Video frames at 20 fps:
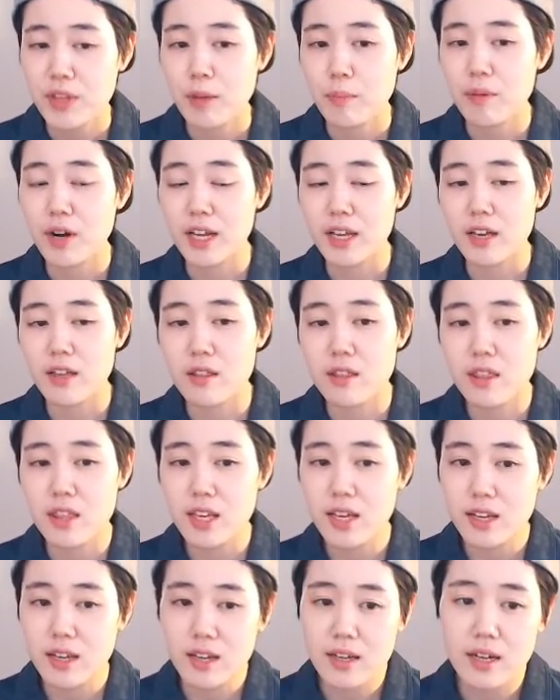black can
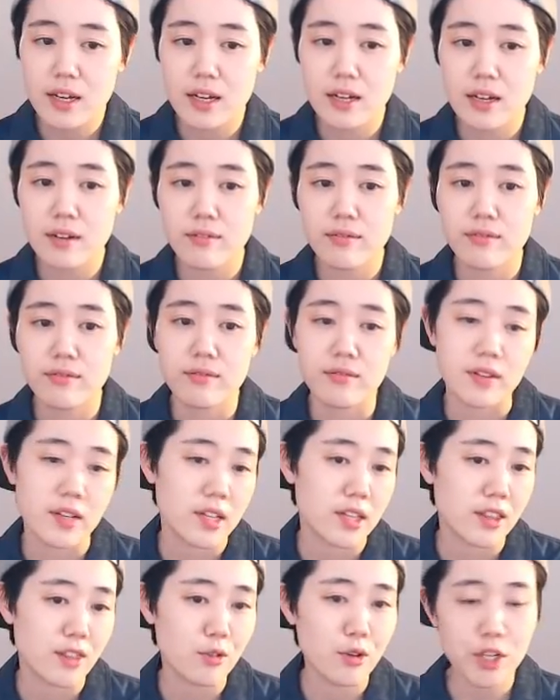think of
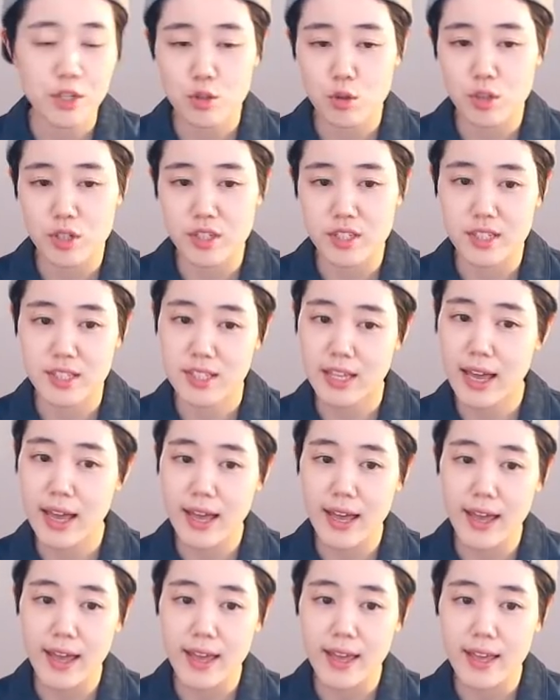3 choices:
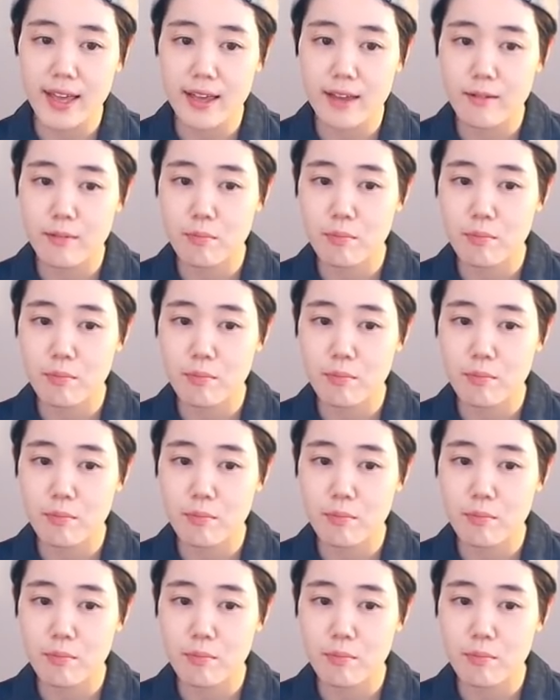A,